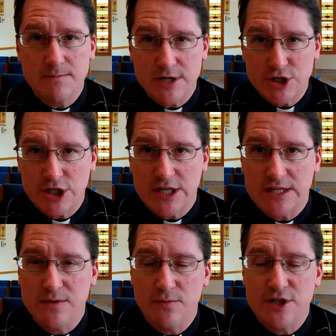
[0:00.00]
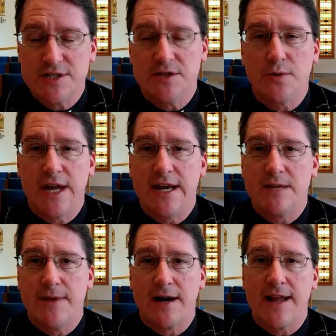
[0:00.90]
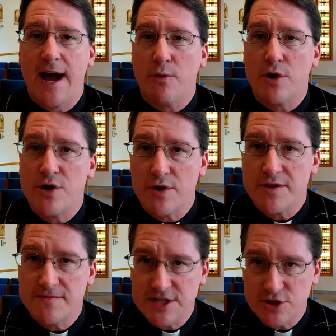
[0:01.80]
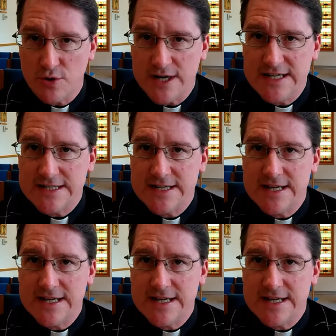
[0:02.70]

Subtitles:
Michigan, which is located about an hour north of Detroit.